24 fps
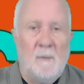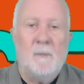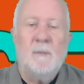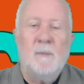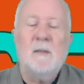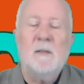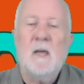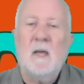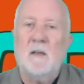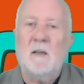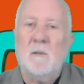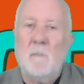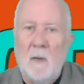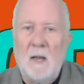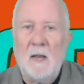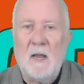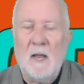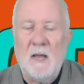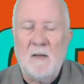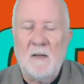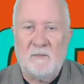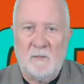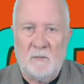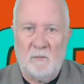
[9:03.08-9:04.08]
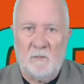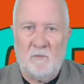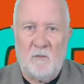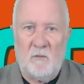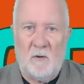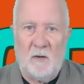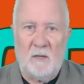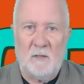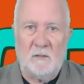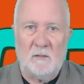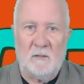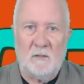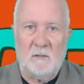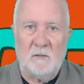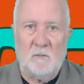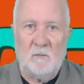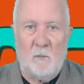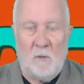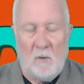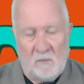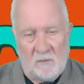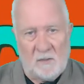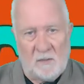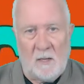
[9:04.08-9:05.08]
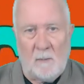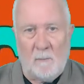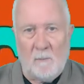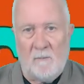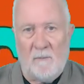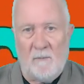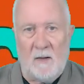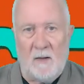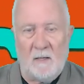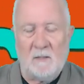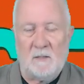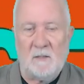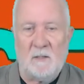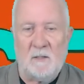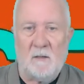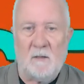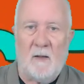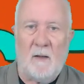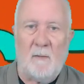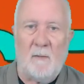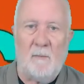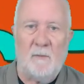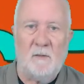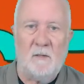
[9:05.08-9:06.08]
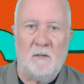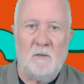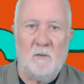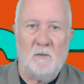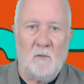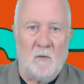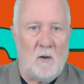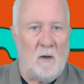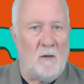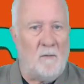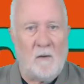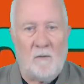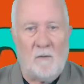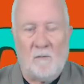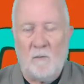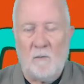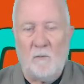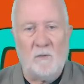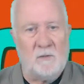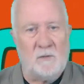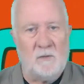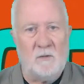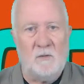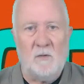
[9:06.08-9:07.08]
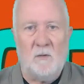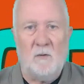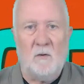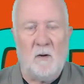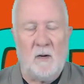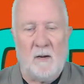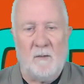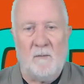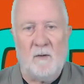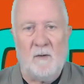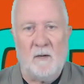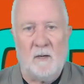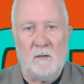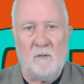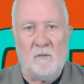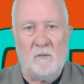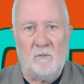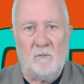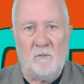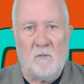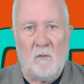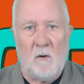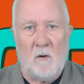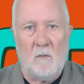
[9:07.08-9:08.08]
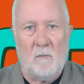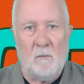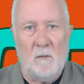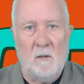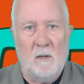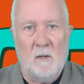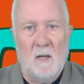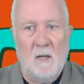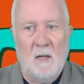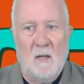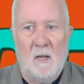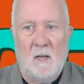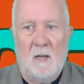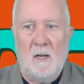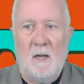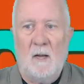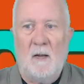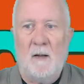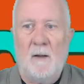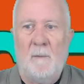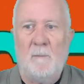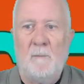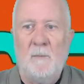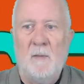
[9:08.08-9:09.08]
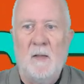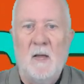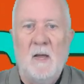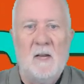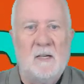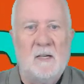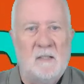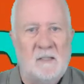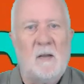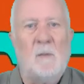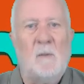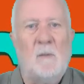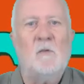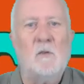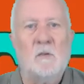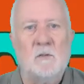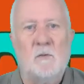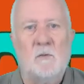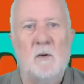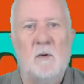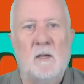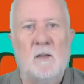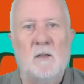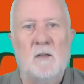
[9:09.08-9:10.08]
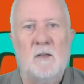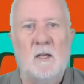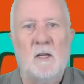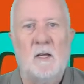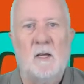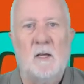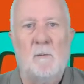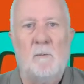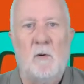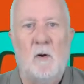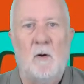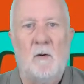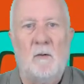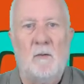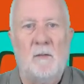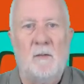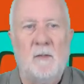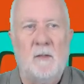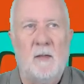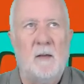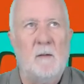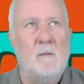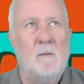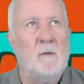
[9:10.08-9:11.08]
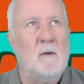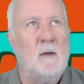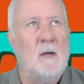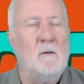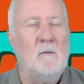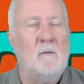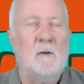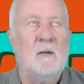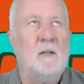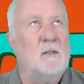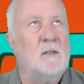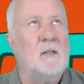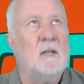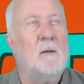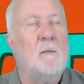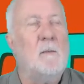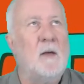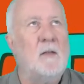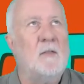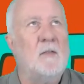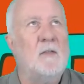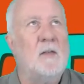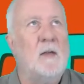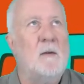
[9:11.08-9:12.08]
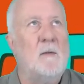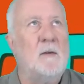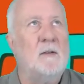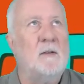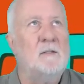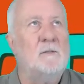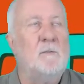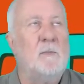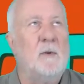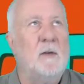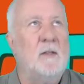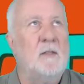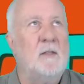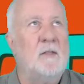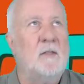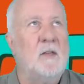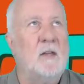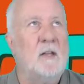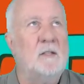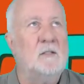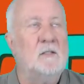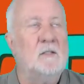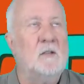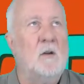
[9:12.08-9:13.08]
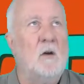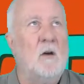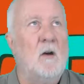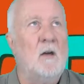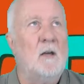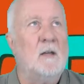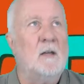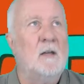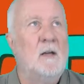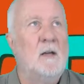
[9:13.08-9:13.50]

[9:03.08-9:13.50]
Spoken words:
Now you may have some triggers as well, some events that have happened in your life over which you do not have any control. And sometimes we can think upon them, we can think about them as being things like,